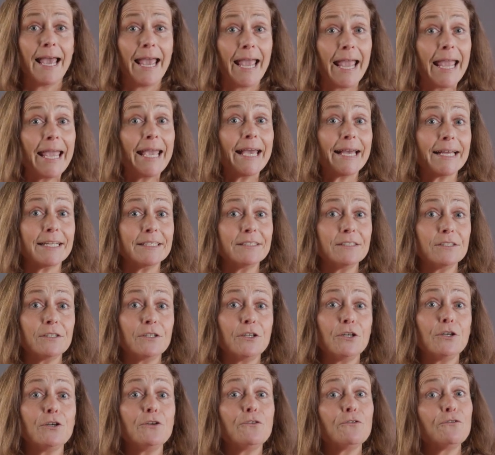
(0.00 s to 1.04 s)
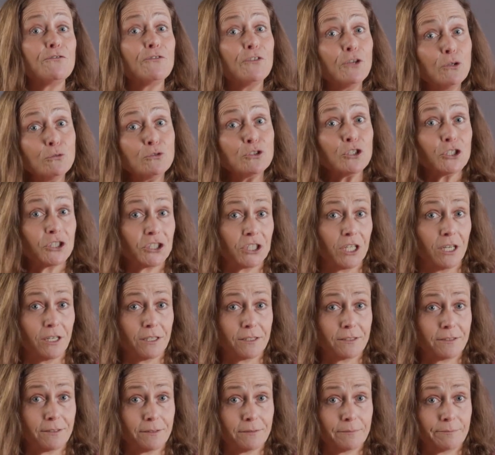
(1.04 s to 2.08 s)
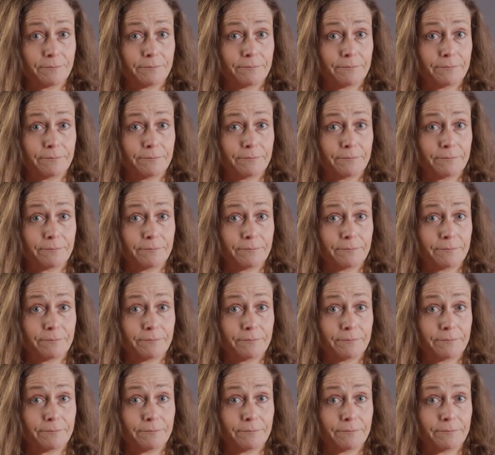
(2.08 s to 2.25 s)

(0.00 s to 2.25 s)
and future shocks.